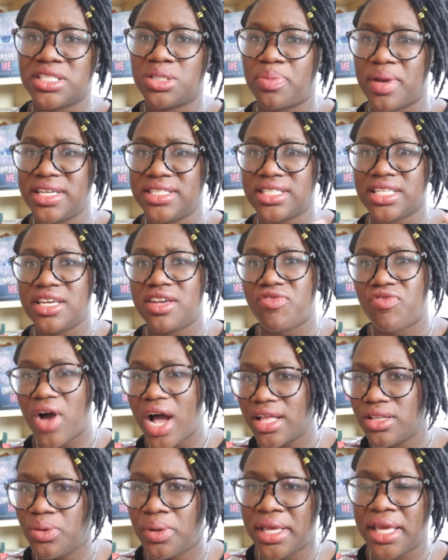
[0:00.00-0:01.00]
is basically
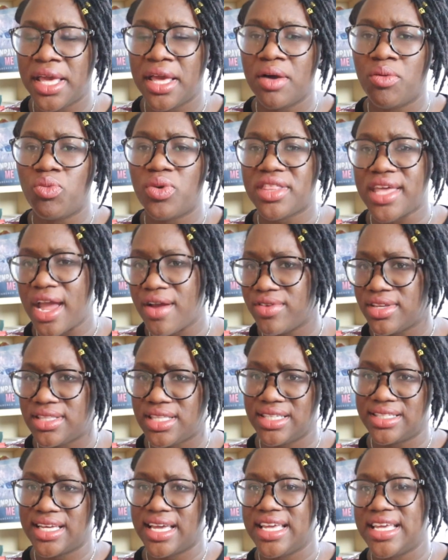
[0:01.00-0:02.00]
following him with
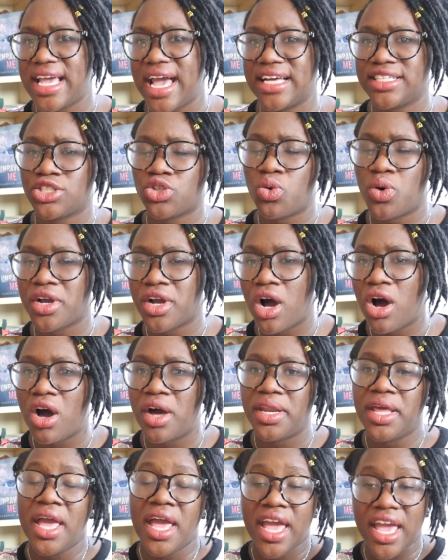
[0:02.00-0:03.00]
everything that he has going
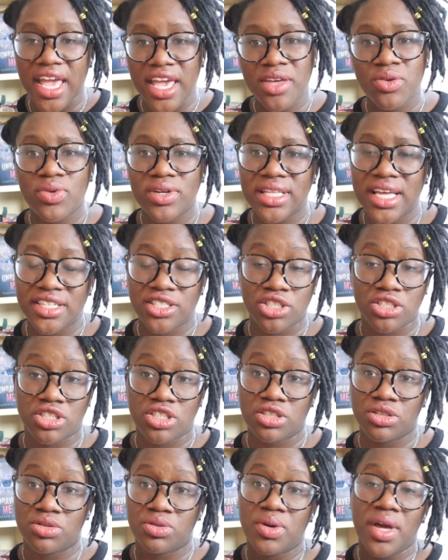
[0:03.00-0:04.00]
on in relation
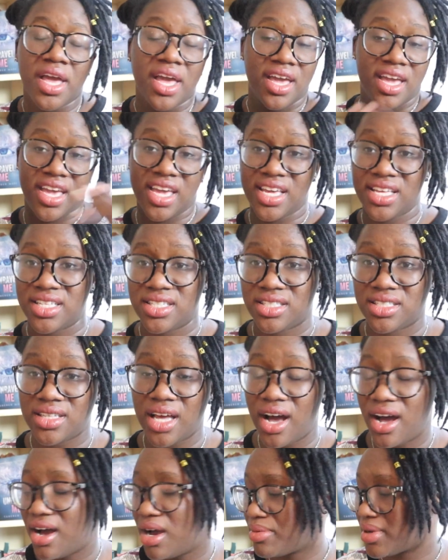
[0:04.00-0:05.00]
to his
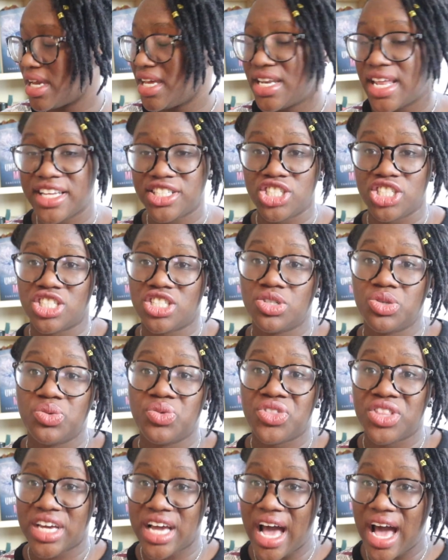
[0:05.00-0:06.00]
connection to
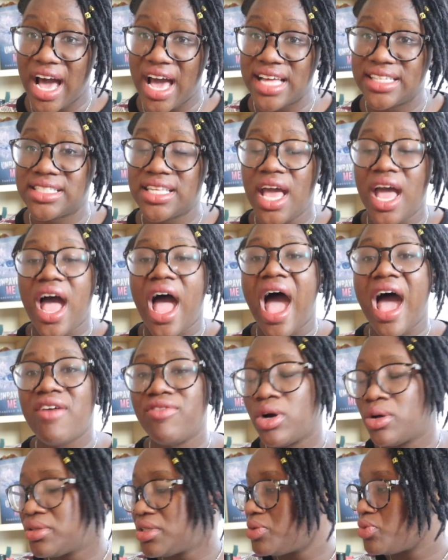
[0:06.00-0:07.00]
the gods.
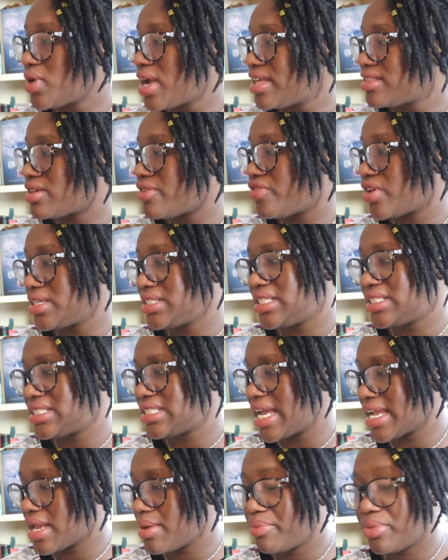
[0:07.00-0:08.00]
I've only read the first and
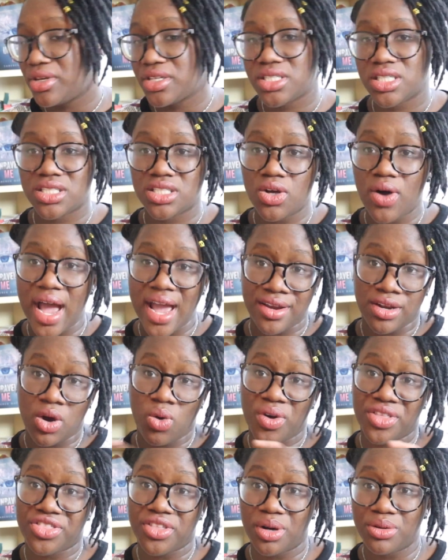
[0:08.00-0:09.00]
second books, so I know
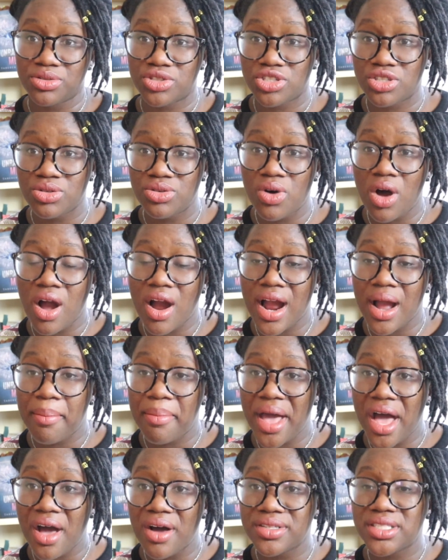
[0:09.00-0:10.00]
what those two are
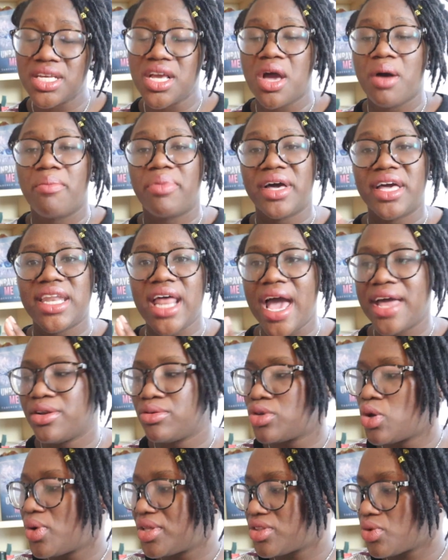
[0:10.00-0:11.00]
about, but I
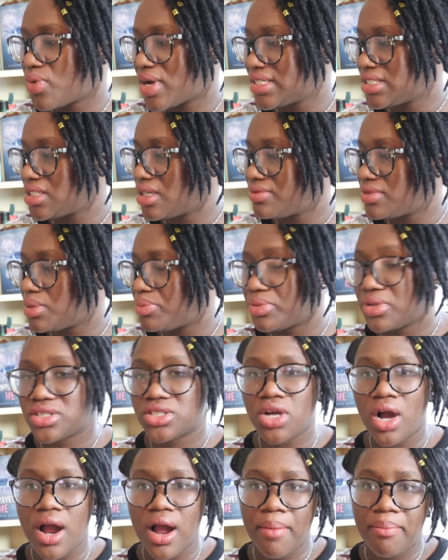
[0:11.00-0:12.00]
don't know what the rest of the
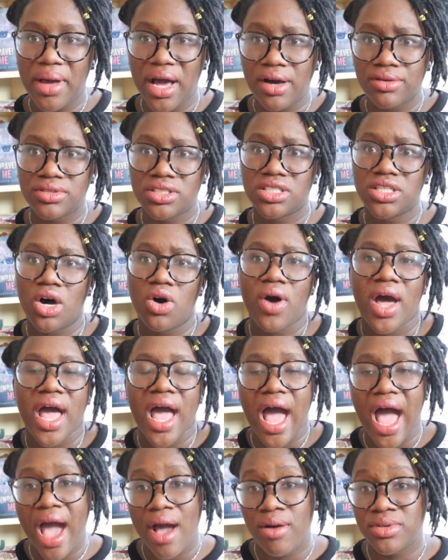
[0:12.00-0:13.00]
books are about. So
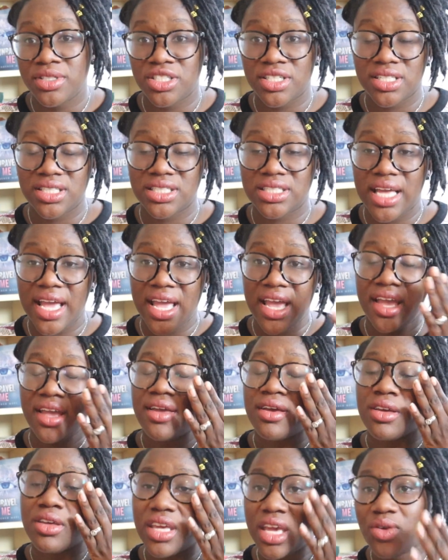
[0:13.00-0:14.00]
I would just
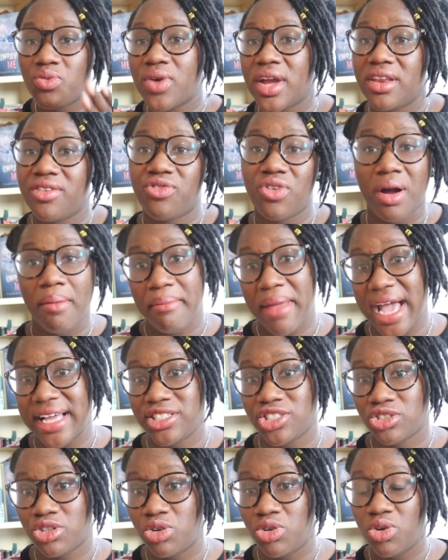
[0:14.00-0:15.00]
say get ready for a
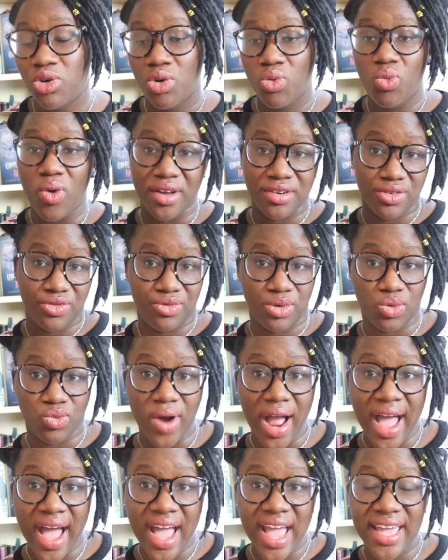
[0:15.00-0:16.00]
magical, wonderful
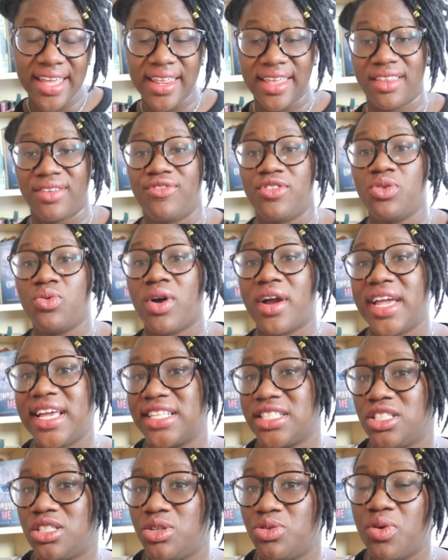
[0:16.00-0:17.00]
ride. And if you are
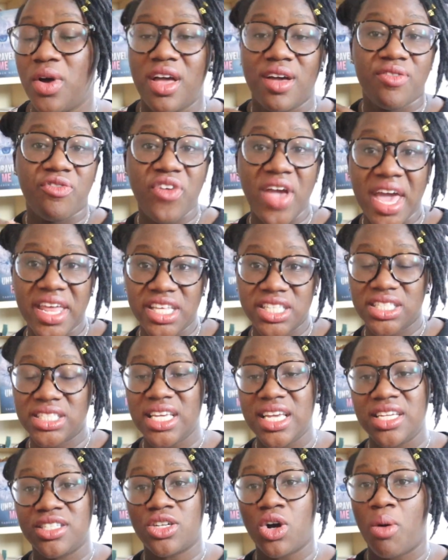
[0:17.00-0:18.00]
into
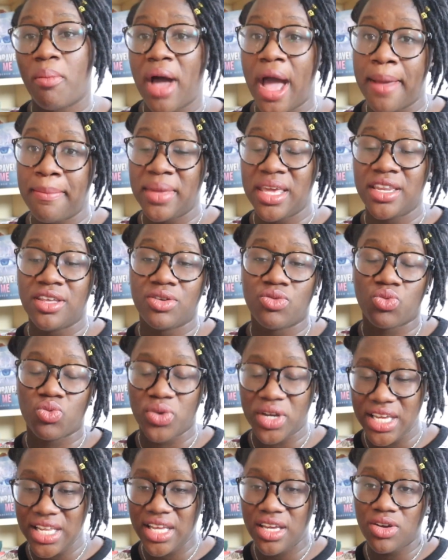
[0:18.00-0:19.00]
fantasy and don't mind me
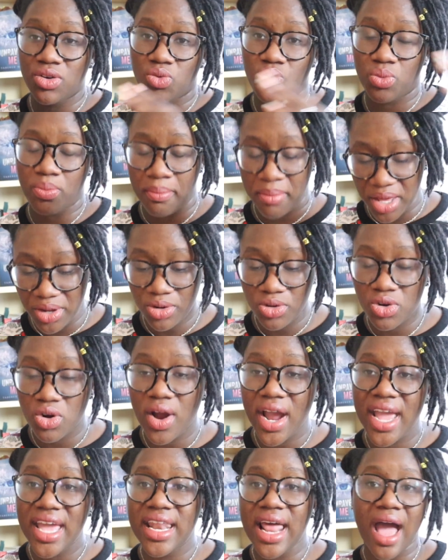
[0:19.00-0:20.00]
reading middle
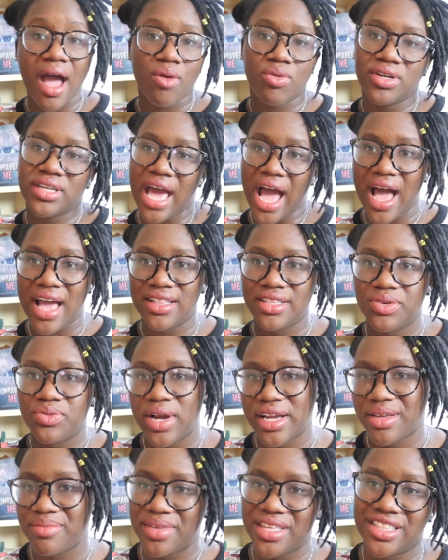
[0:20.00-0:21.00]
grade, I would highly
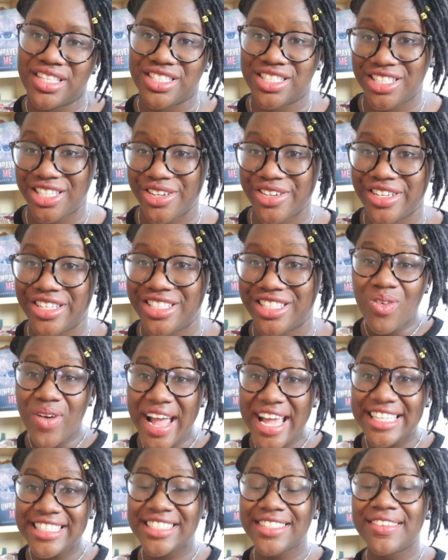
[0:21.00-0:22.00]
recommend this series. All
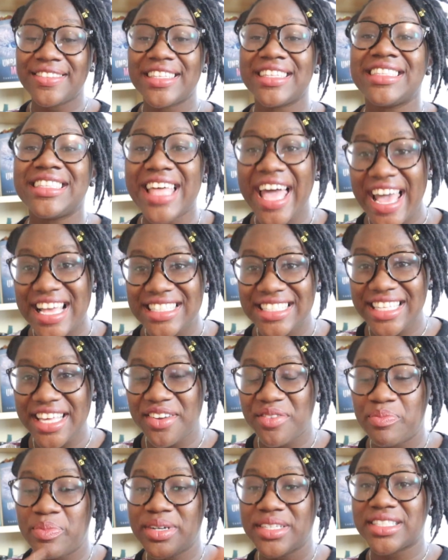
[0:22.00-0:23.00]
right, so the last
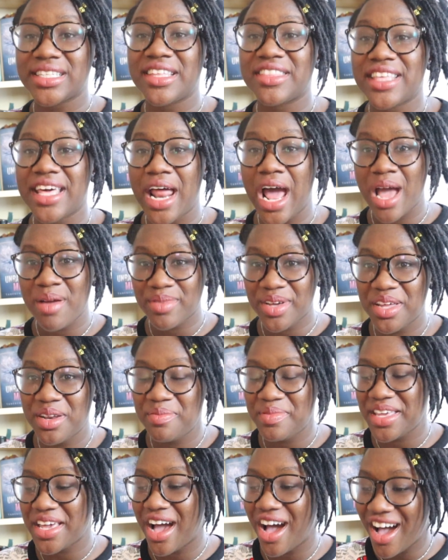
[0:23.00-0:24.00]
set of books that I'm going
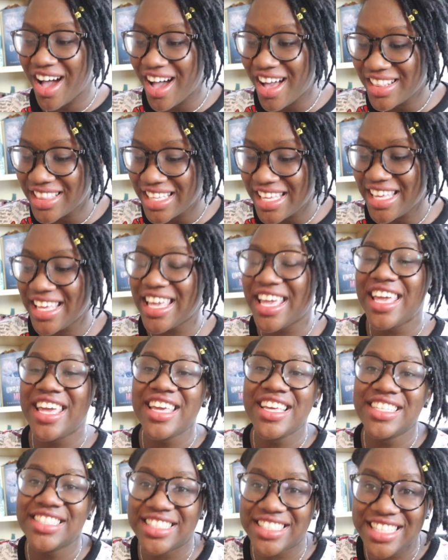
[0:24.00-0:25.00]
to be hauling
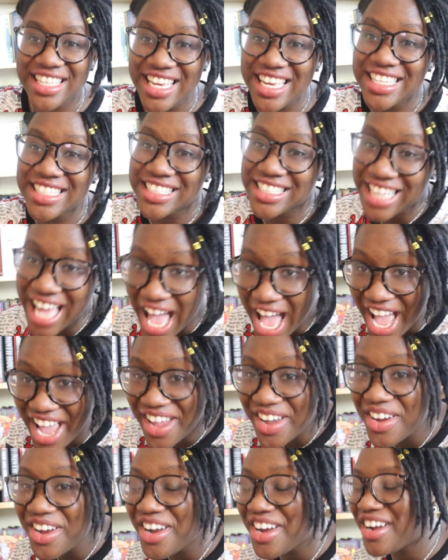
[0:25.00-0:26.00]
is the
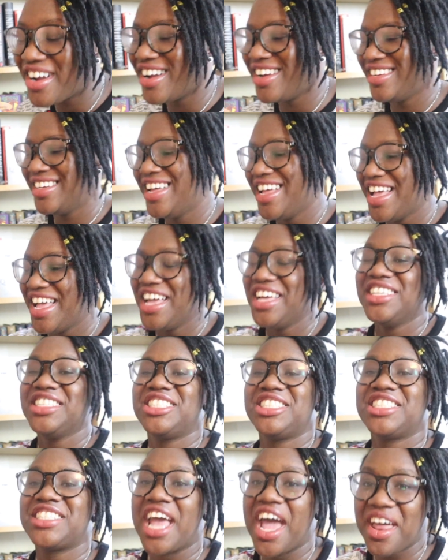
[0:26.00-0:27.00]
entire
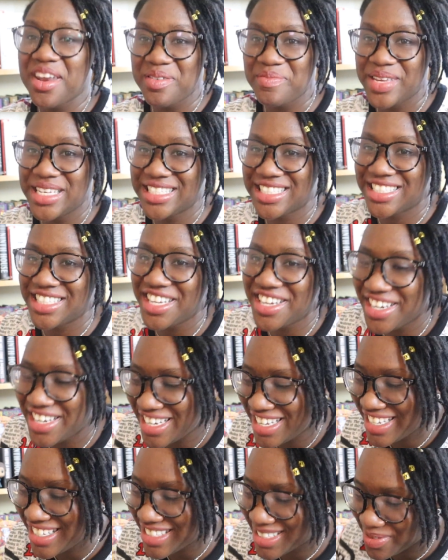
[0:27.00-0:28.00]
Shatter Me
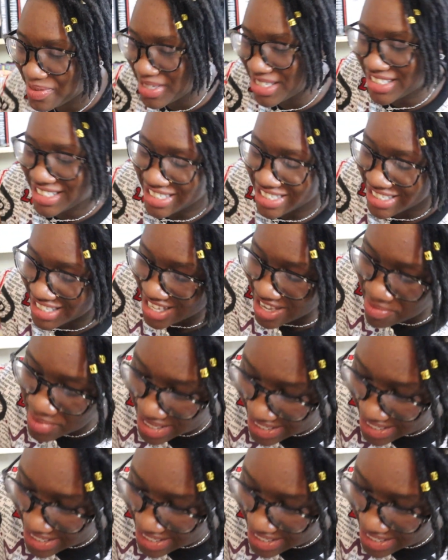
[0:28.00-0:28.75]
series, which, give